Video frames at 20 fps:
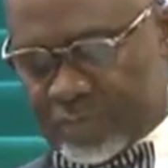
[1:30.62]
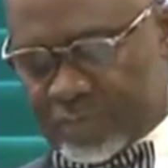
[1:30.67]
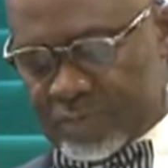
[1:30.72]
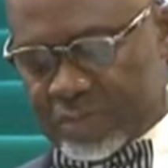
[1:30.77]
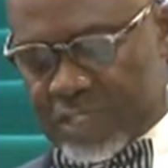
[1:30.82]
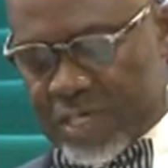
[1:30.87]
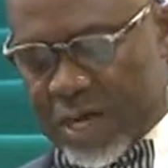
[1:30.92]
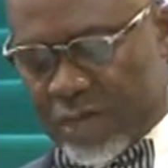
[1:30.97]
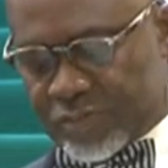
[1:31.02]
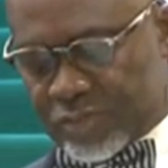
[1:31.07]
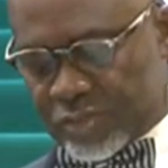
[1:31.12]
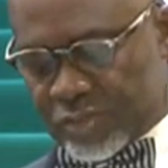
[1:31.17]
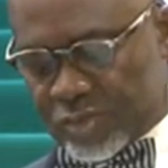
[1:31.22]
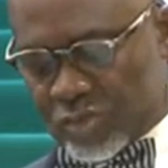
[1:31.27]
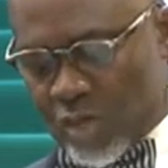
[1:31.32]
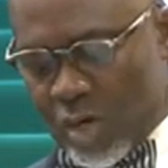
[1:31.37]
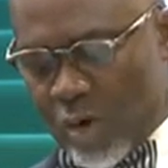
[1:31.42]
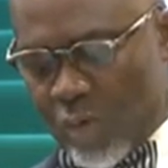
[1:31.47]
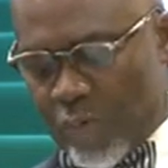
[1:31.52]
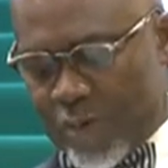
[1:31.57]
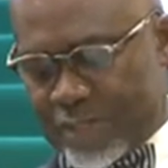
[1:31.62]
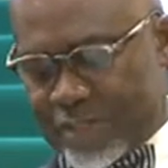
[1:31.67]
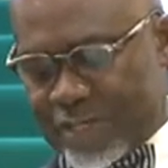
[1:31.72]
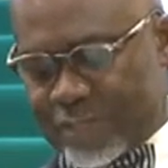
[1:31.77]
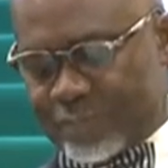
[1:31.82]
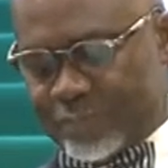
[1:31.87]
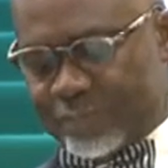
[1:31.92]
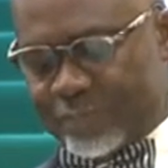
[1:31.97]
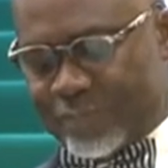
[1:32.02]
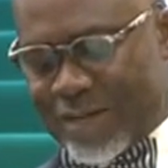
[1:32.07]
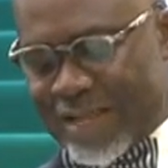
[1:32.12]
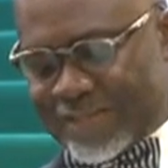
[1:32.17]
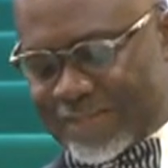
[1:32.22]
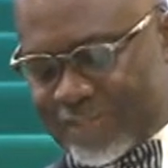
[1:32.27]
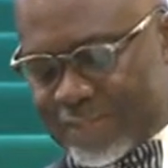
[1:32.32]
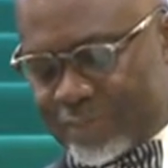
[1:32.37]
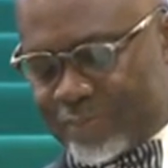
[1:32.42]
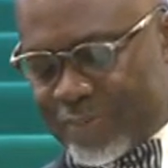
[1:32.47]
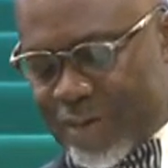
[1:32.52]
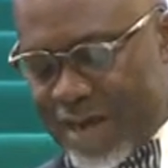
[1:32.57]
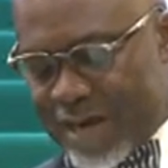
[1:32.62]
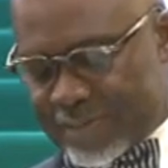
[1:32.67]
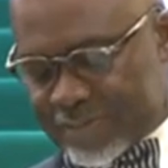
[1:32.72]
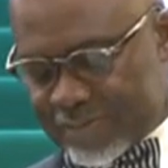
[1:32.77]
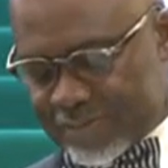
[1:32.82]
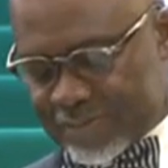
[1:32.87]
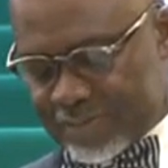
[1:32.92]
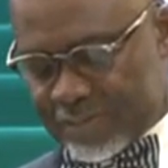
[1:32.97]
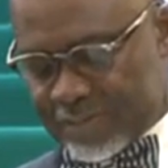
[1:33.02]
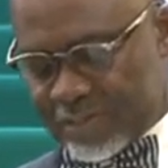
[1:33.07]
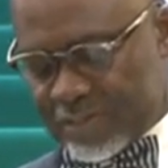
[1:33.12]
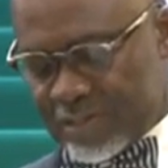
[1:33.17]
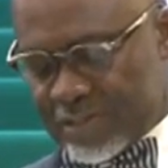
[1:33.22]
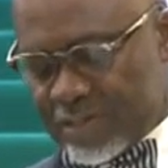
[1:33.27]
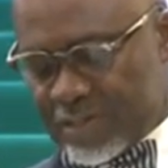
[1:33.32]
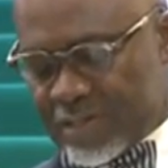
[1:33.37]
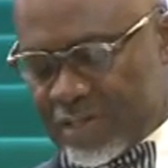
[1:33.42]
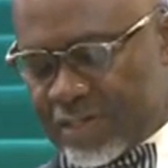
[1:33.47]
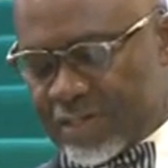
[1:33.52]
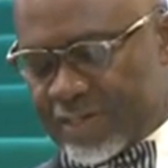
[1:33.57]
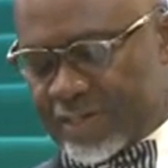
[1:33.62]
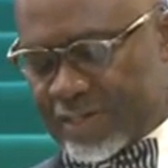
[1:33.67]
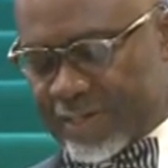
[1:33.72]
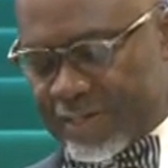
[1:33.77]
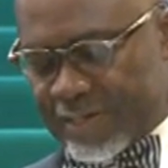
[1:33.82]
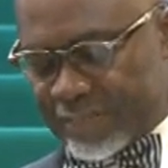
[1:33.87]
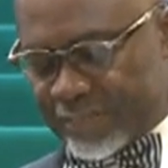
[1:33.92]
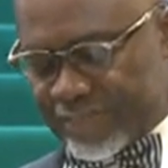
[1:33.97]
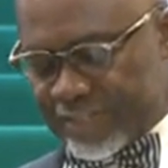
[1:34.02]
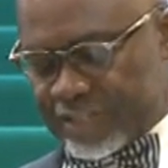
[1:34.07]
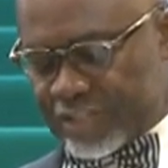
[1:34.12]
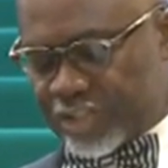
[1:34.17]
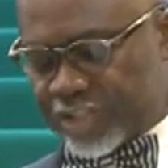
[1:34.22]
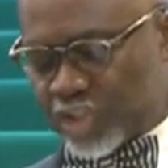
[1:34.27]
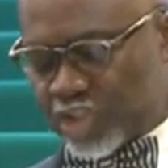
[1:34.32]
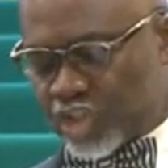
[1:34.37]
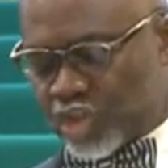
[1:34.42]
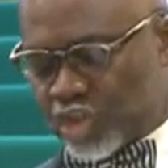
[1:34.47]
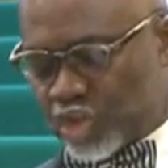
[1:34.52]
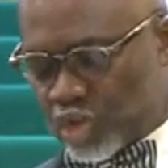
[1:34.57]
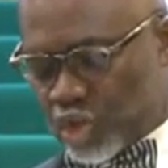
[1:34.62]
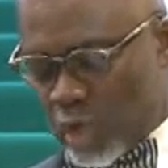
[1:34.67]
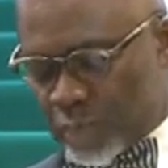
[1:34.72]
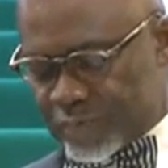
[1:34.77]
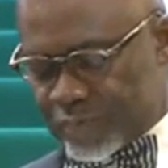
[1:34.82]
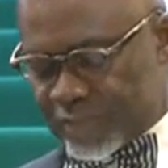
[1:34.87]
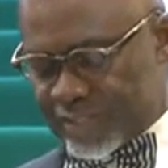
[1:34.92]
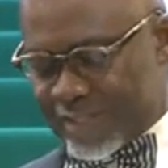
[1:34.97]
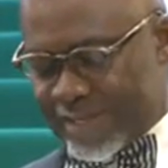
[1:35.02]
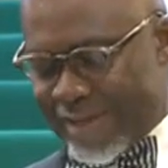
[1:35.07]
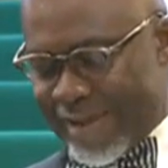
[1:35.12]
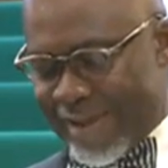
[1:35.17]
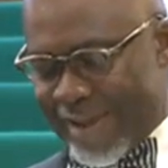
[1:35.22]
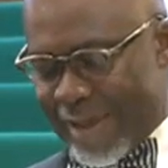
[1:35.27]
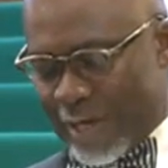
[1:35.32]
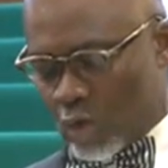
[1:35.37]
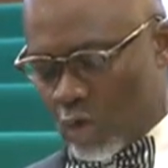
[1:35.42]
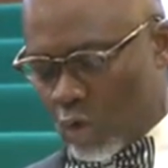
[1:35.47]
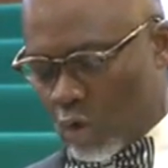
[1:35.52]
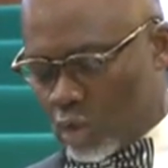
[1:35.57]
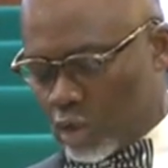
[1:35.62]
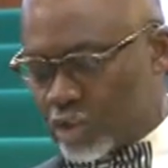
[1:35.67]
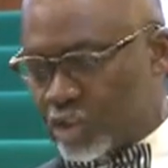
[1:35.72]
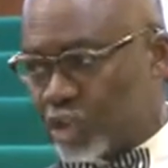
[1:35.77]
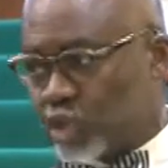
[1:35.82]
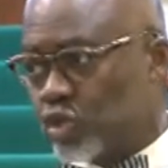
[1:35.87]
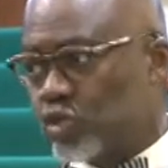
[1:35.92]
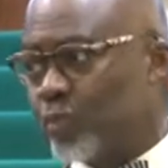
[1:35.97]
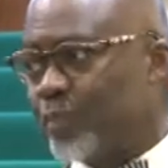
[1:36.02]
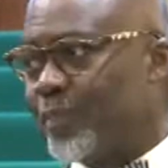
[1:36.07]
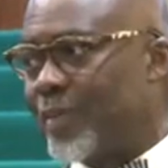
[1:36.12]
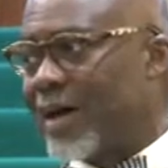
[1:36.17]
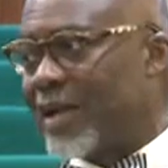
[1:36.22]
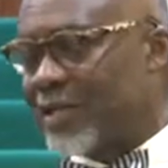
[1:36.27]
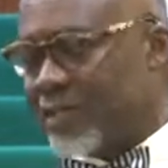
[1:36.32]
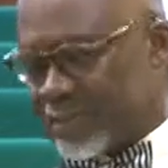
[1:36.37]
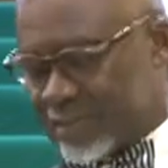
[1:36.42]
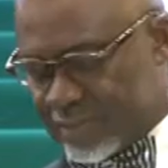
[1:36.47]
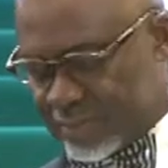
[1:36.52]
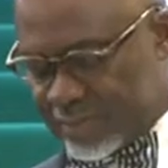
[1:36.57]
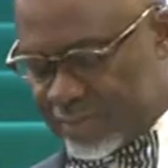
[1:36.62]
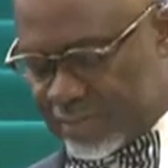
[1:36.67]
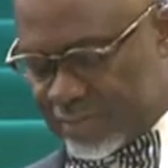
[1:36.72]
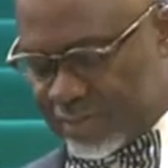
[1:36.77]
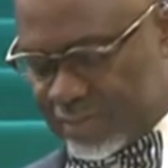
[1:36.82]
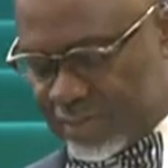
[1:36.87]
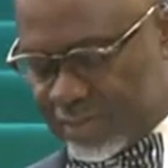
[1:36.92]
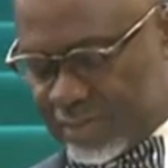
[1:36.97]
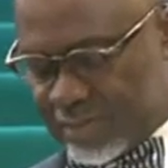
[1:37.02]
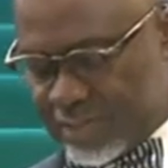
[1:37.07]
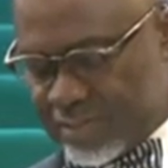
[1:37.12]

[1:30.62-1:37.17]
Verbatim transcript: The House is also aware that plastic bags gravely disrupt the ecological balance,